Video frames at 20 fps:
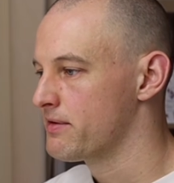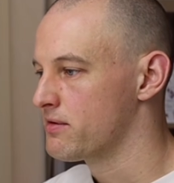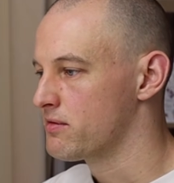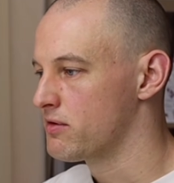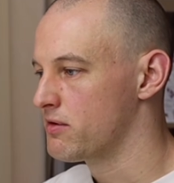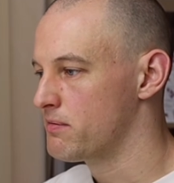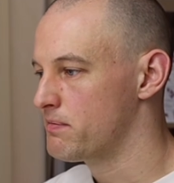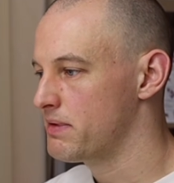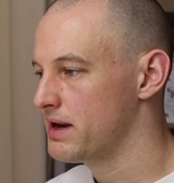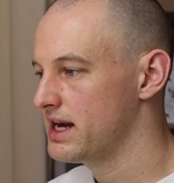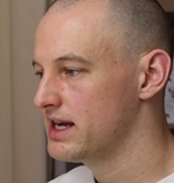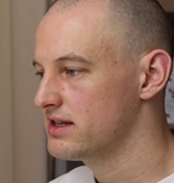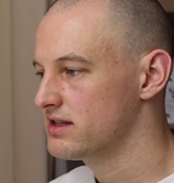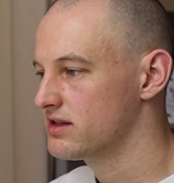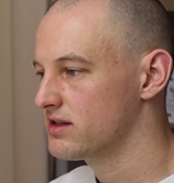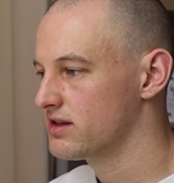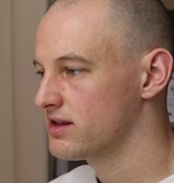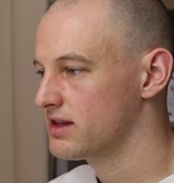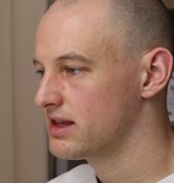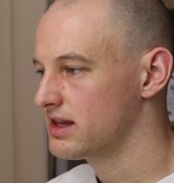Well, based
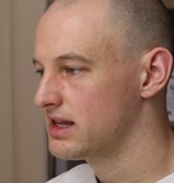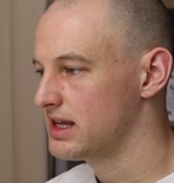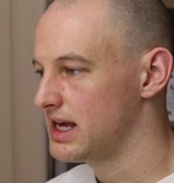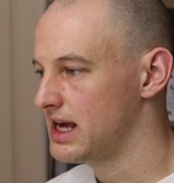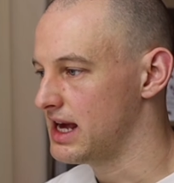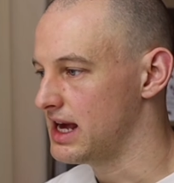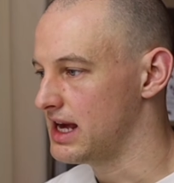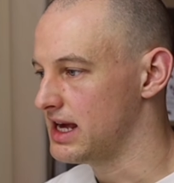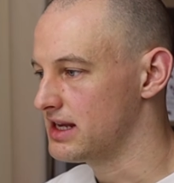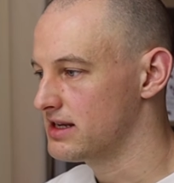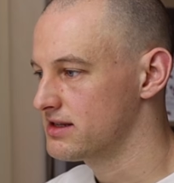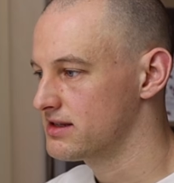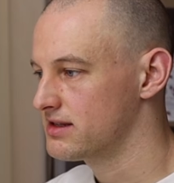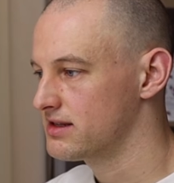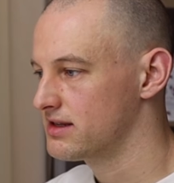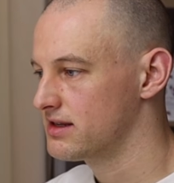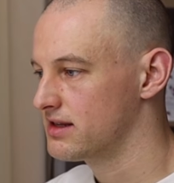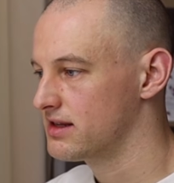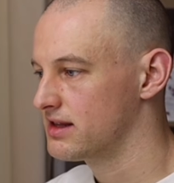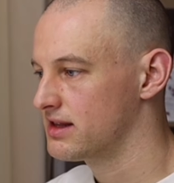on
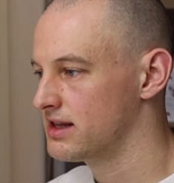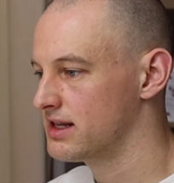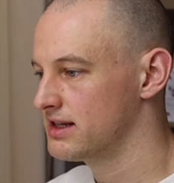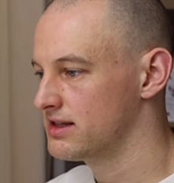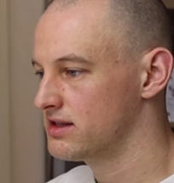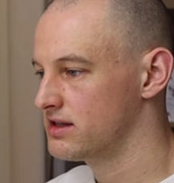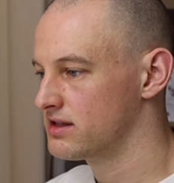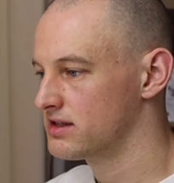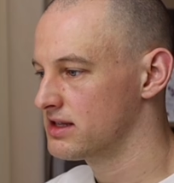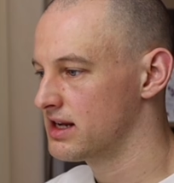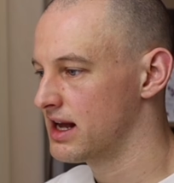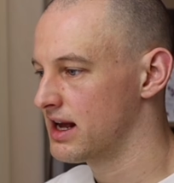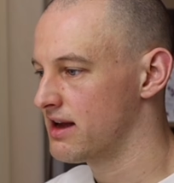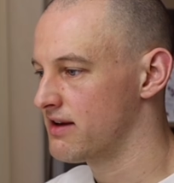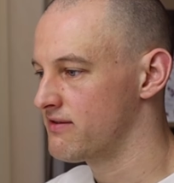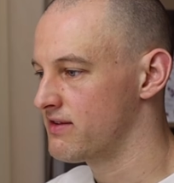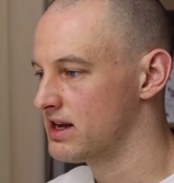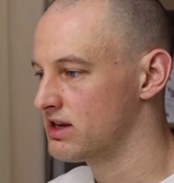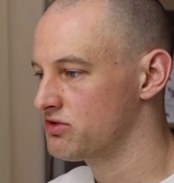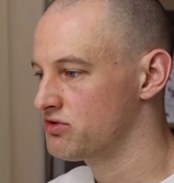this looks like a
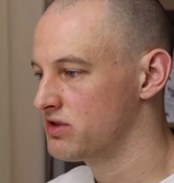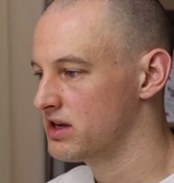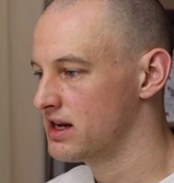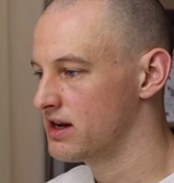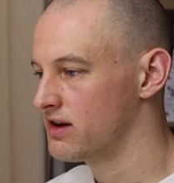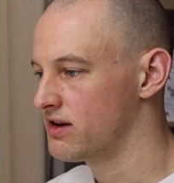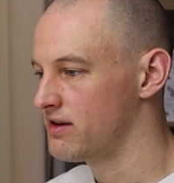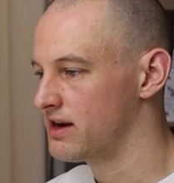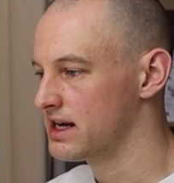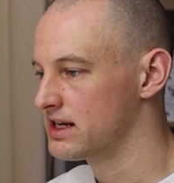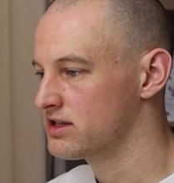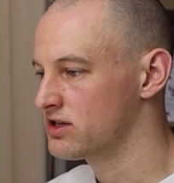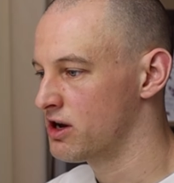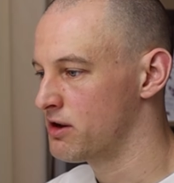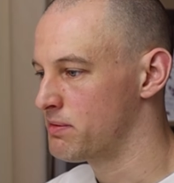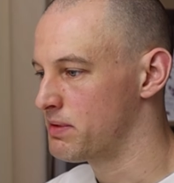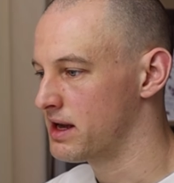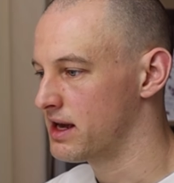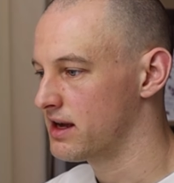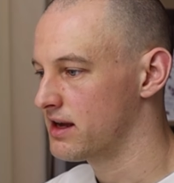ventricular
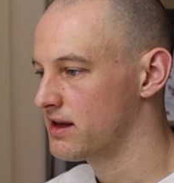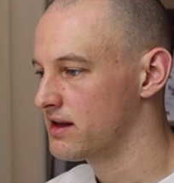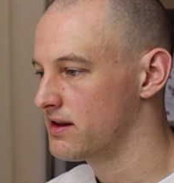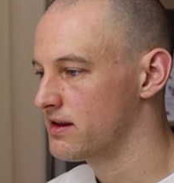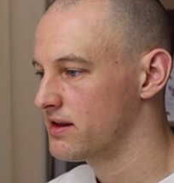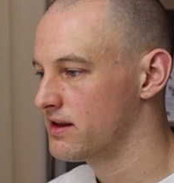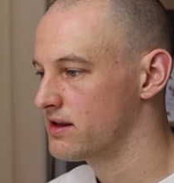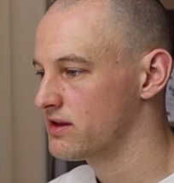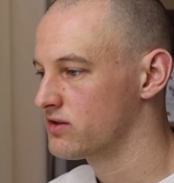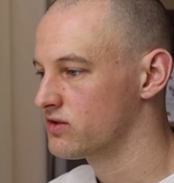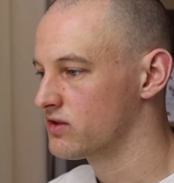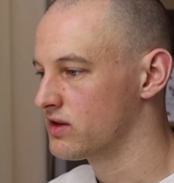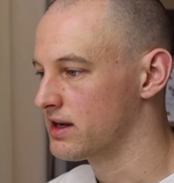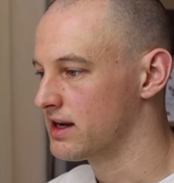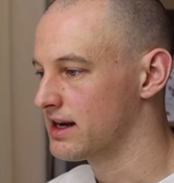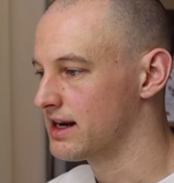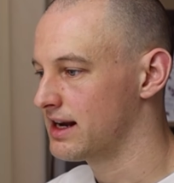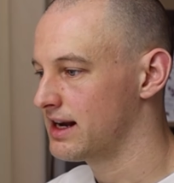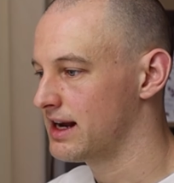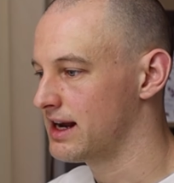ectopic. So I'm
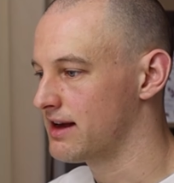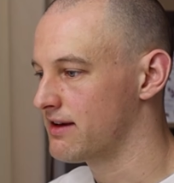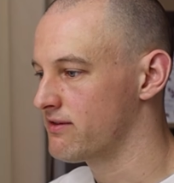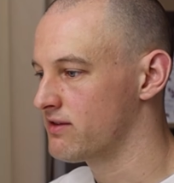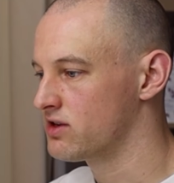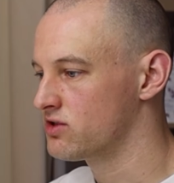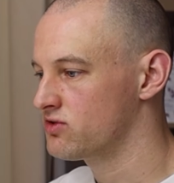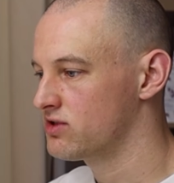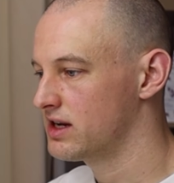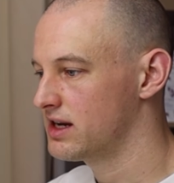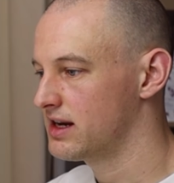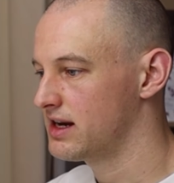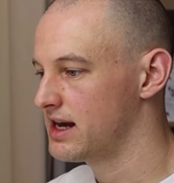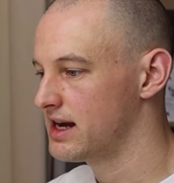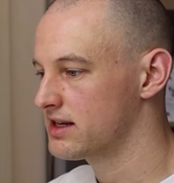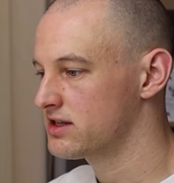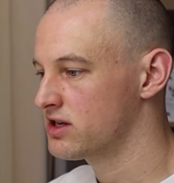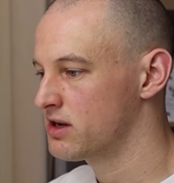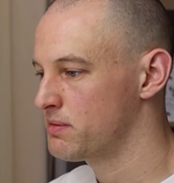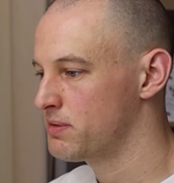going to click ventricular
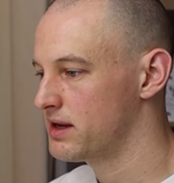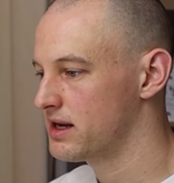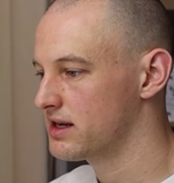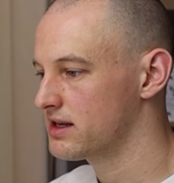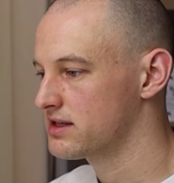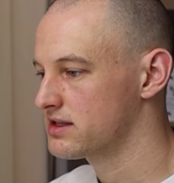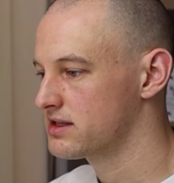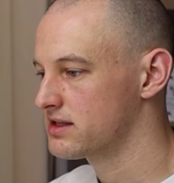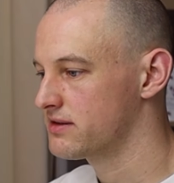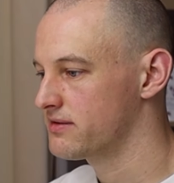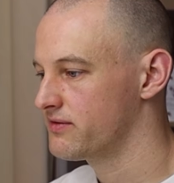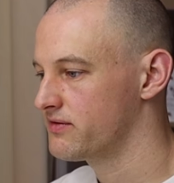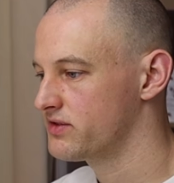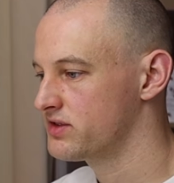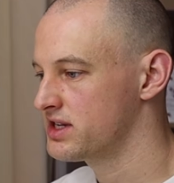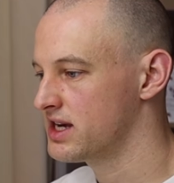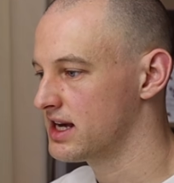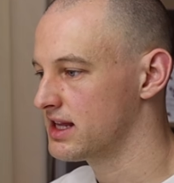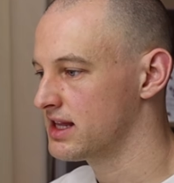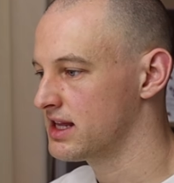ectopics,
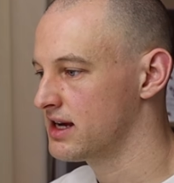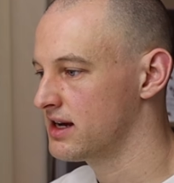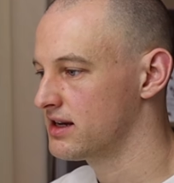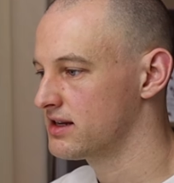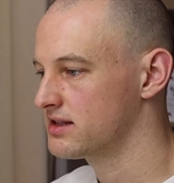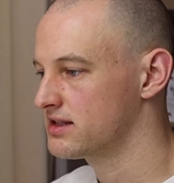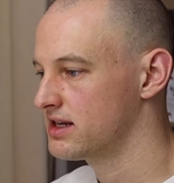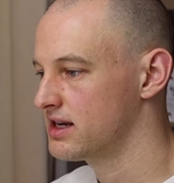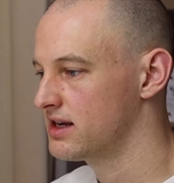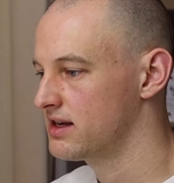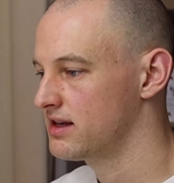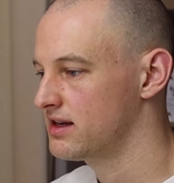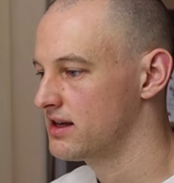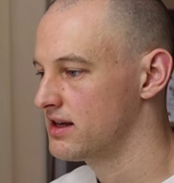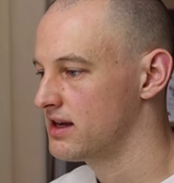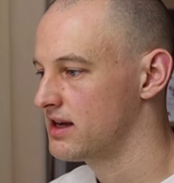check the answer,